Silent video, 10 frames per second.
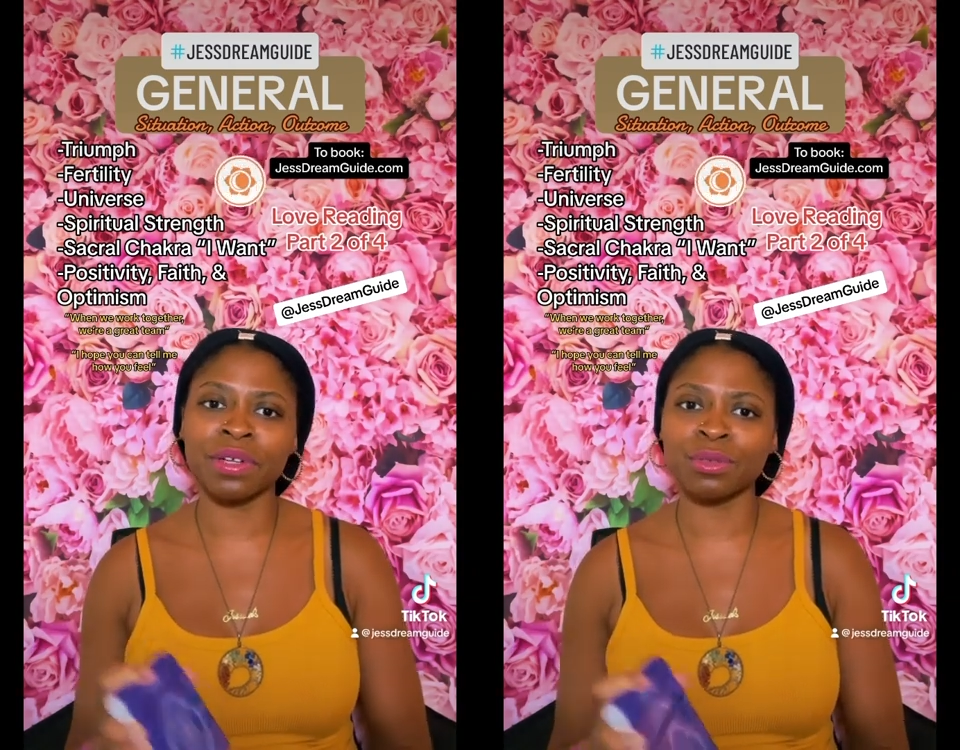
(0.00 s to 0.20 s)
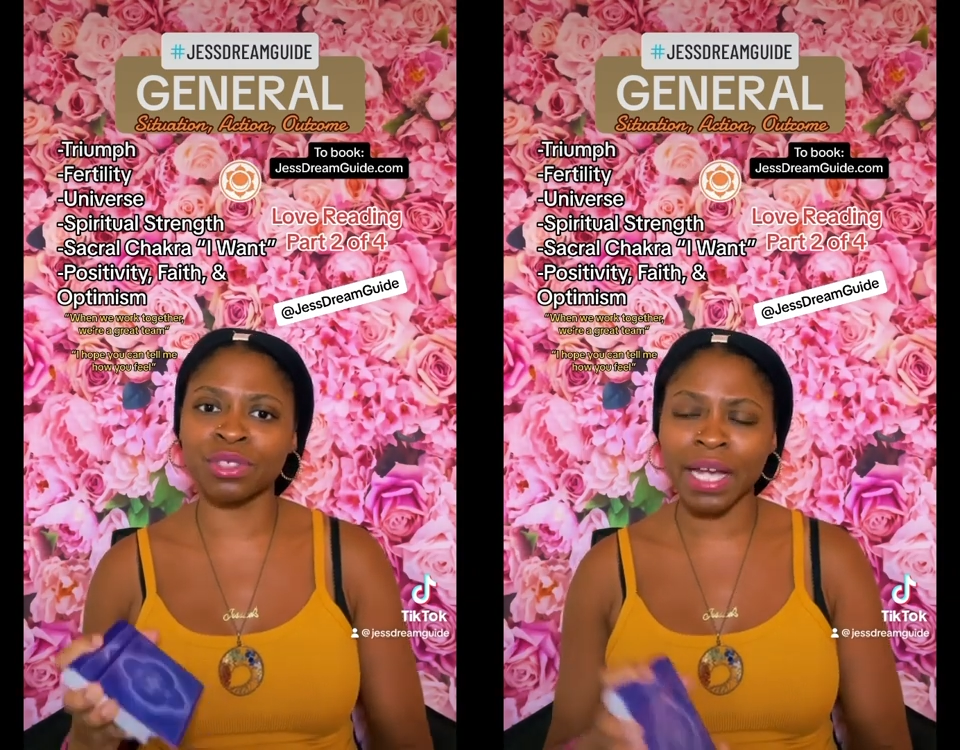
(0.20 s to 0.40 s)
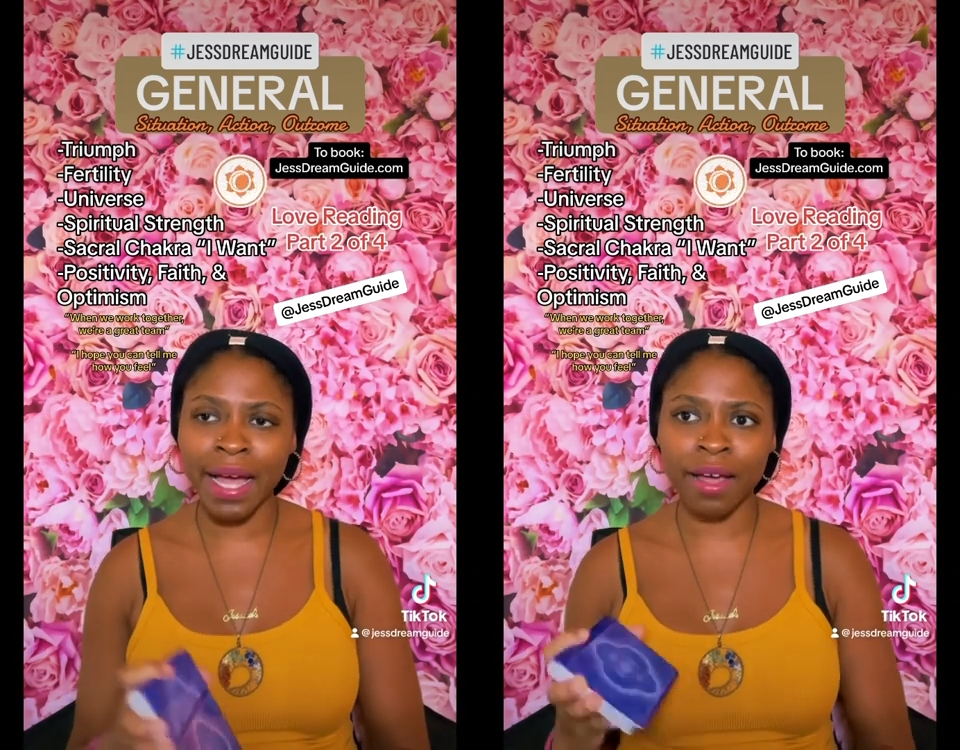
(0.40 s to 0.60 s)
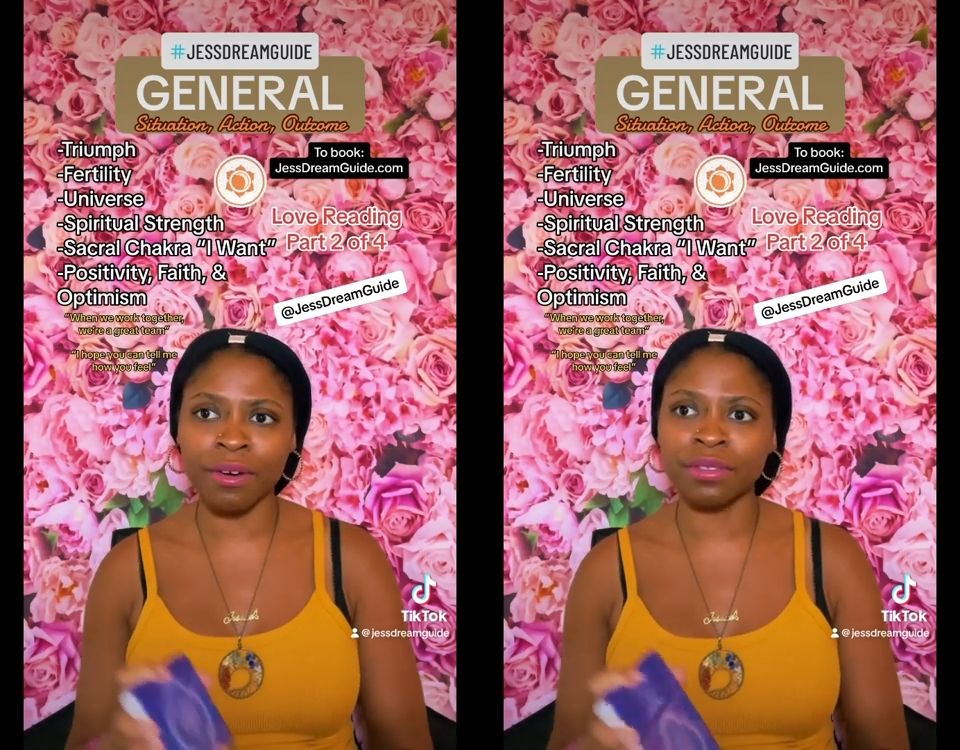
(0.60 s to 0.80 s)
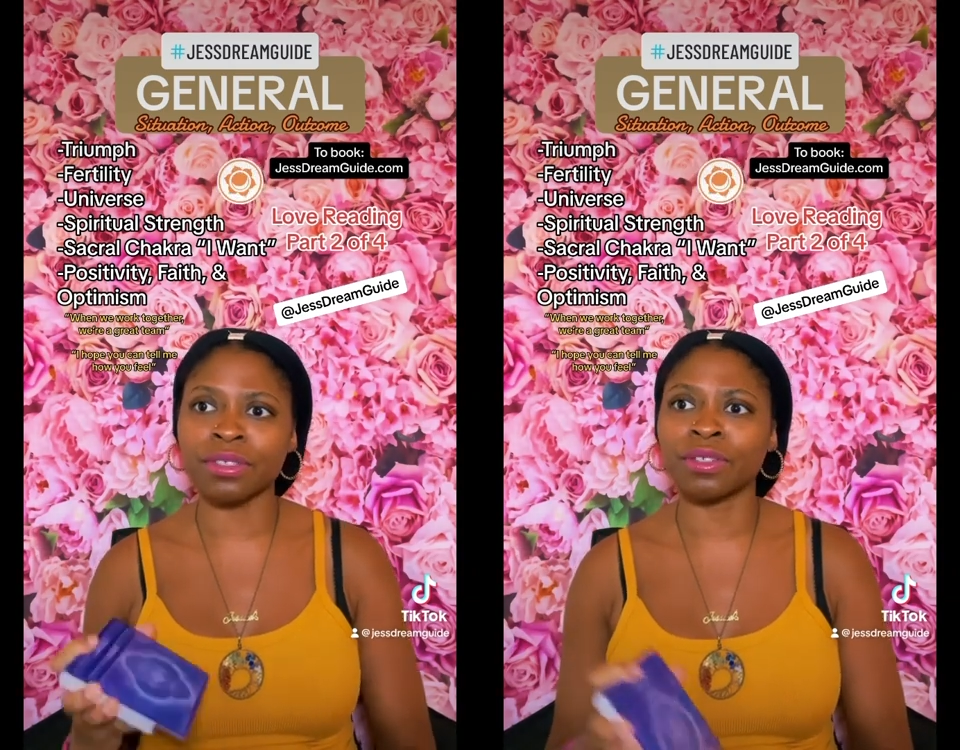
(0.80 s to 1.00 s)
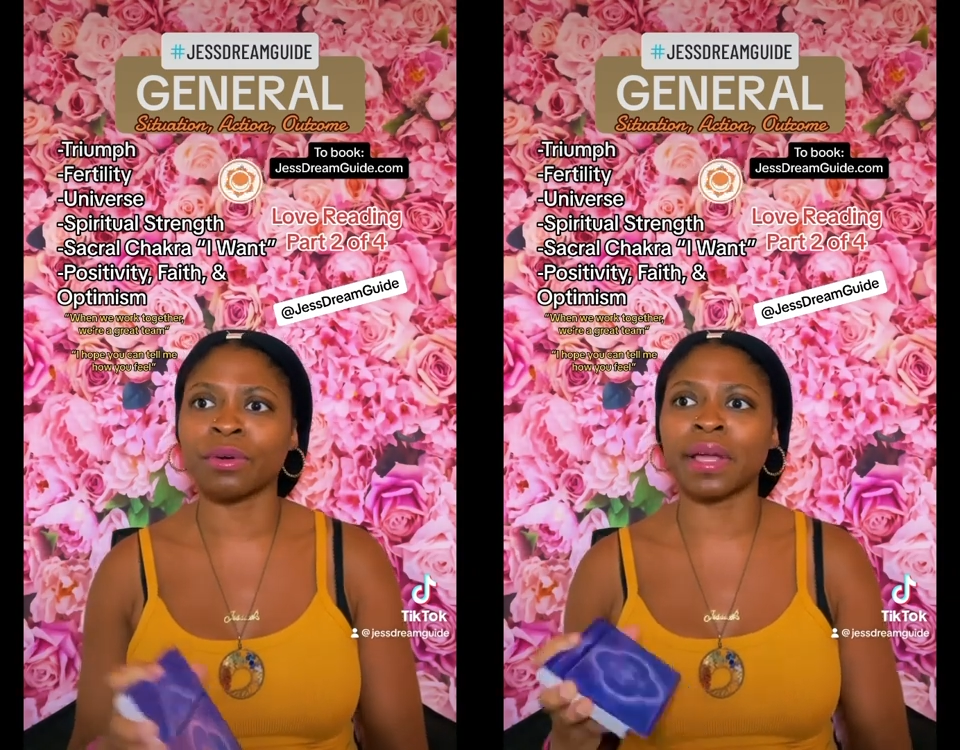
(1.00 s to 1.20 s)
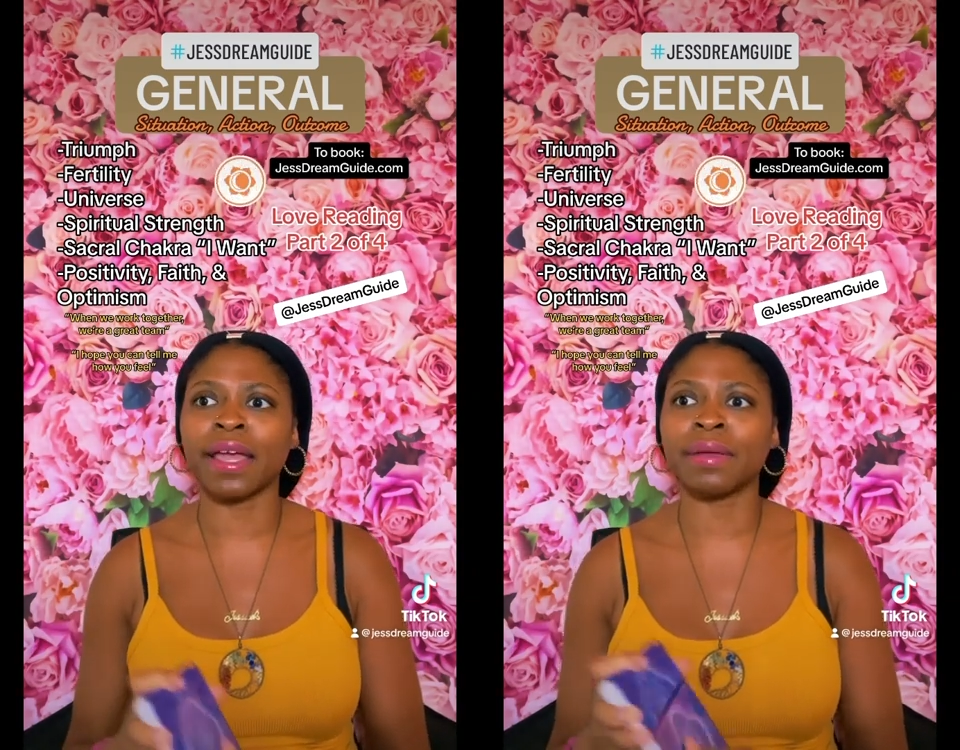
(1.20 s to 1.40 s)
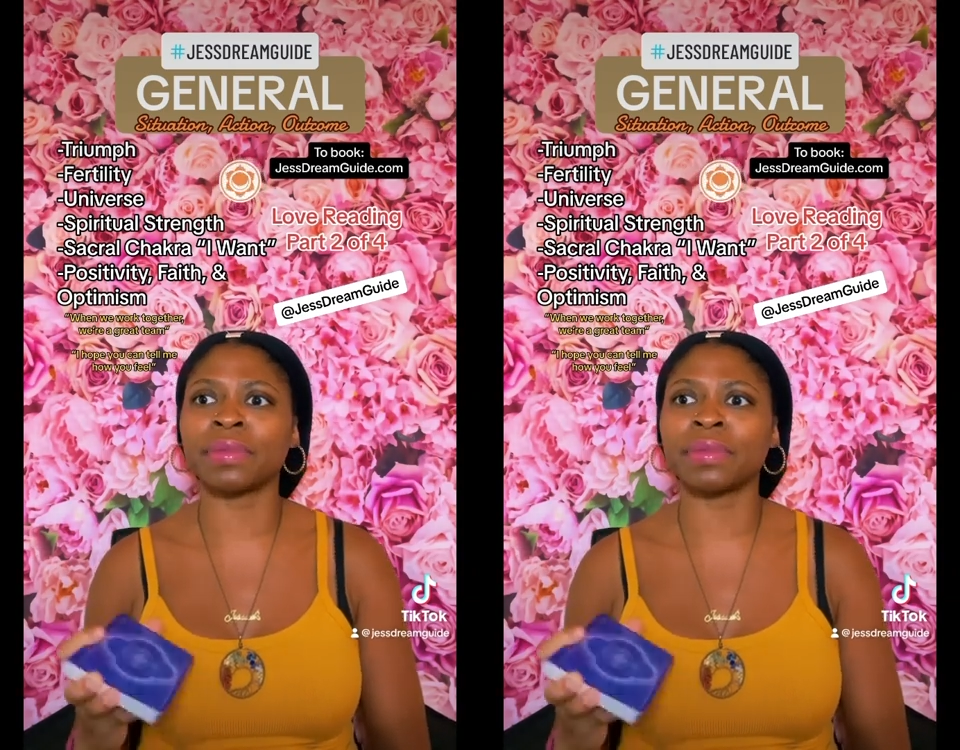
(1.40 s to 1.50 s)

new child, okay?